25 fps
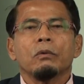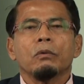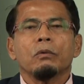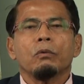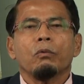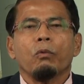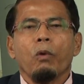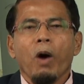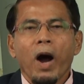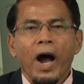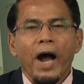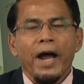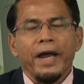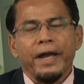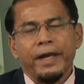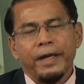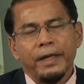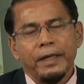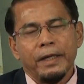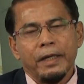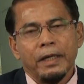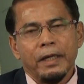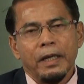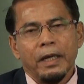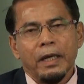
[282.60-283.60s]

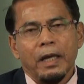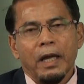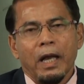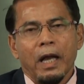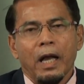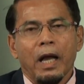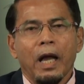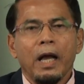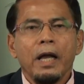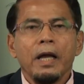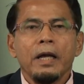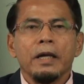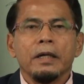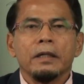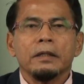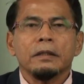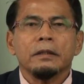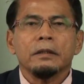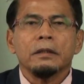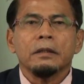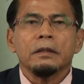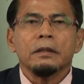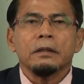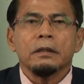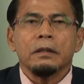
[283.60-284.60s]
why
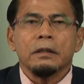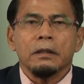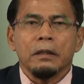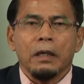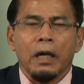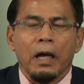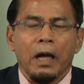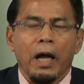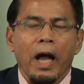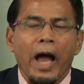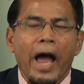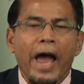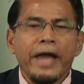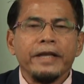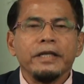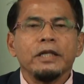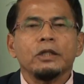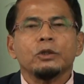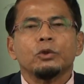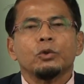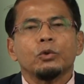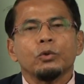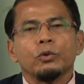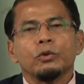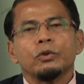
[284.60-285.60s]
I
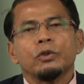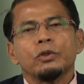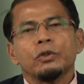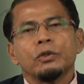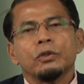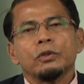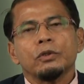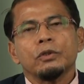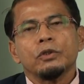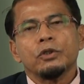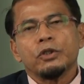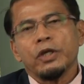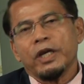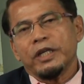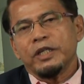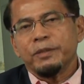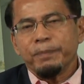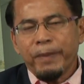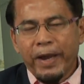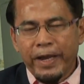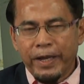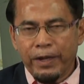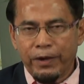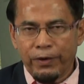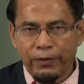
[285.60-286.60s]
need to change
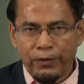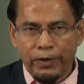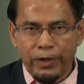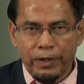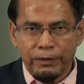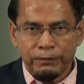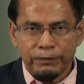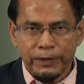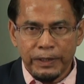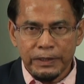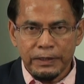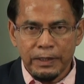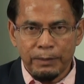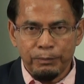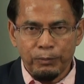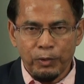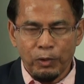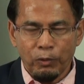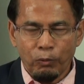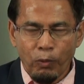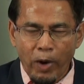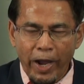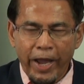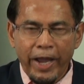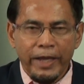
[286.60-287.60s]
my career, for
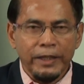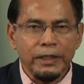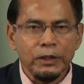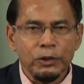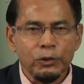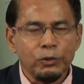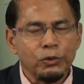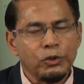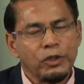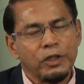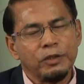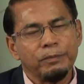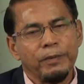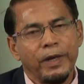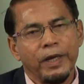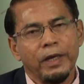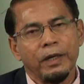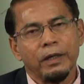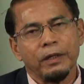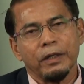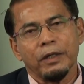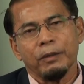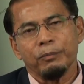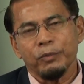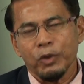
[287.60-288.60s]
example. Why I need to change my
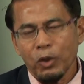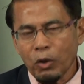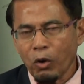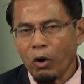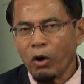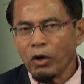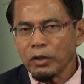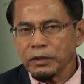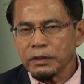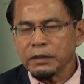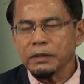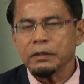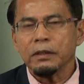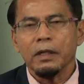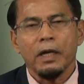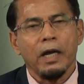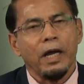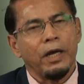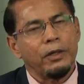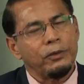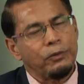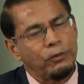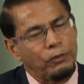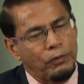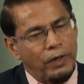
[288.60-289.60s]
career? Because
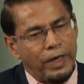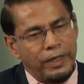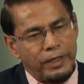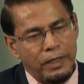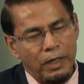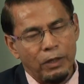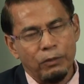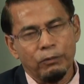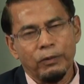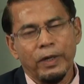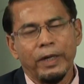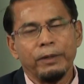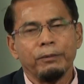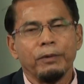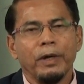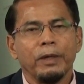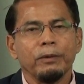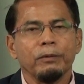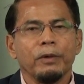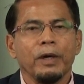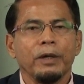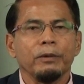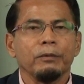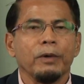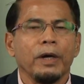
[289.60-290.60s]
you write down why.
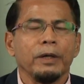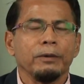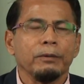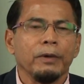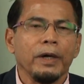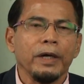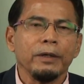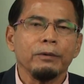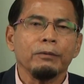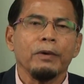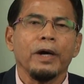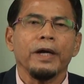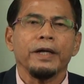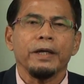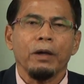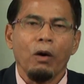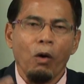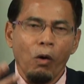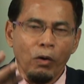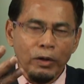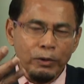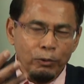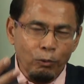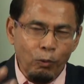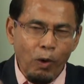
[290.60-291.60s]

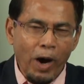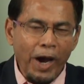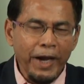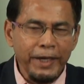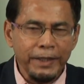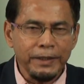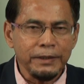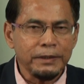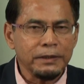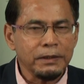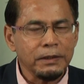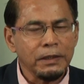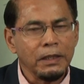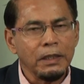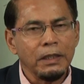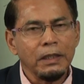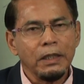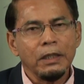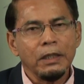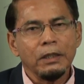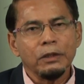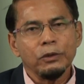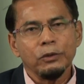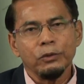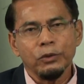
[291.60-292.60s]
All the whys
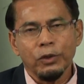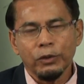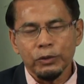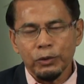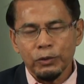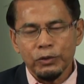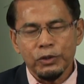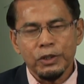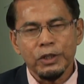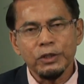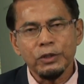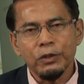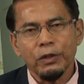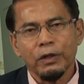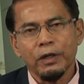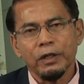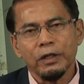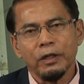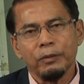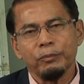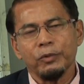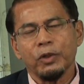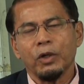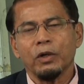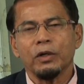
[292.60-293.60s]
you got to change your
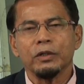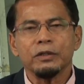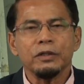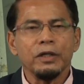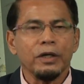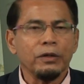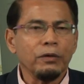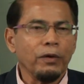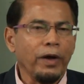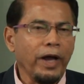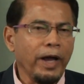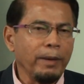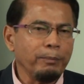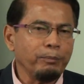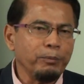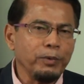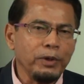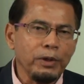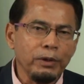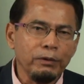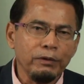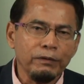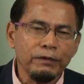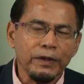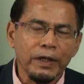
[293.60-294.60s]
career because you're not
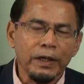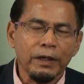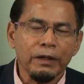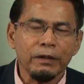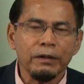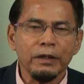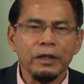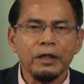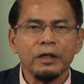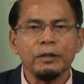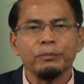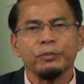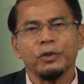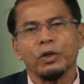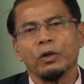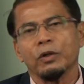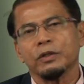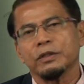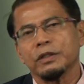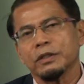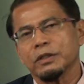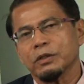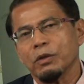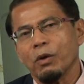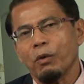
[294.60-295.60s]
happy with the career,
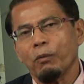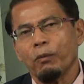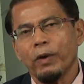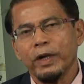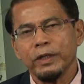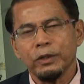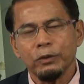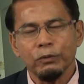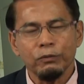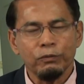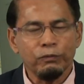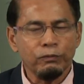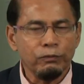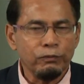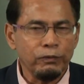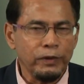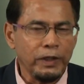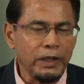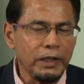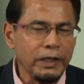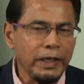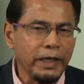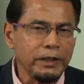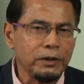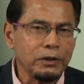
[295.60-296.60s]
because it's not what you
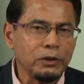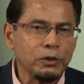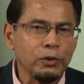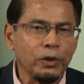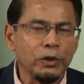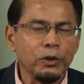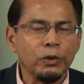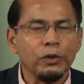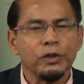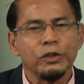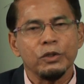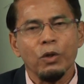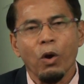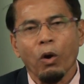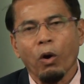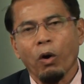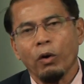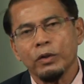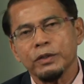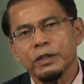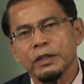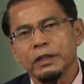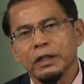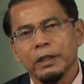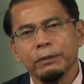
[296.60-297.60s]
feel that is going to, it's not
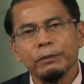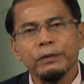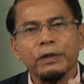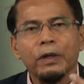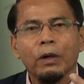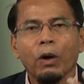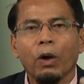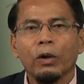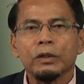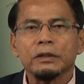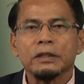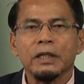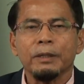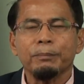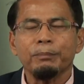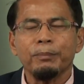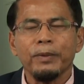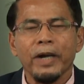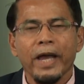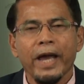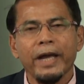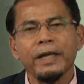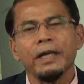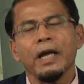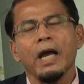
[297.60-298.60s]
consonant with your long-term
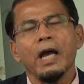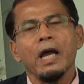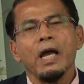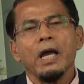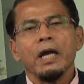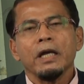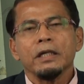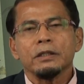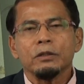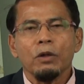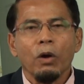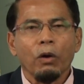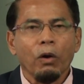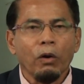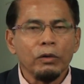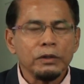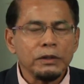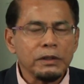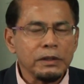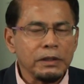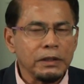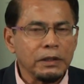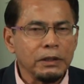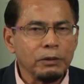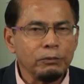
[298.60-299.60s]
plan, it's not
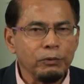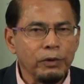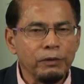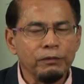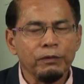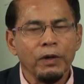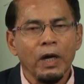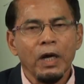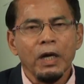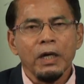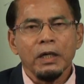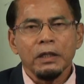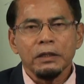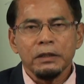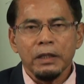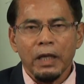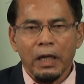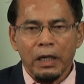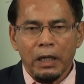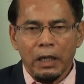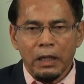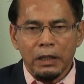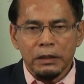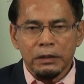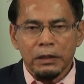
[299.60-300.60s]
consonant with
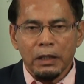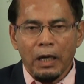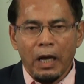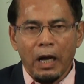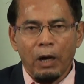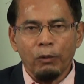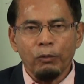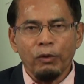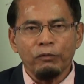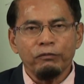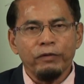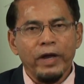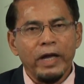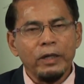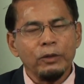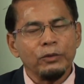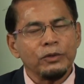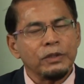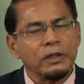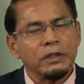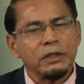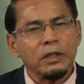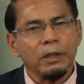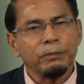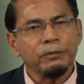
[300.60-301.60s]
our value
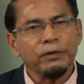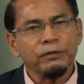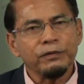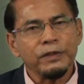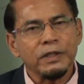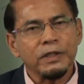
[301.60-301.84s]
system of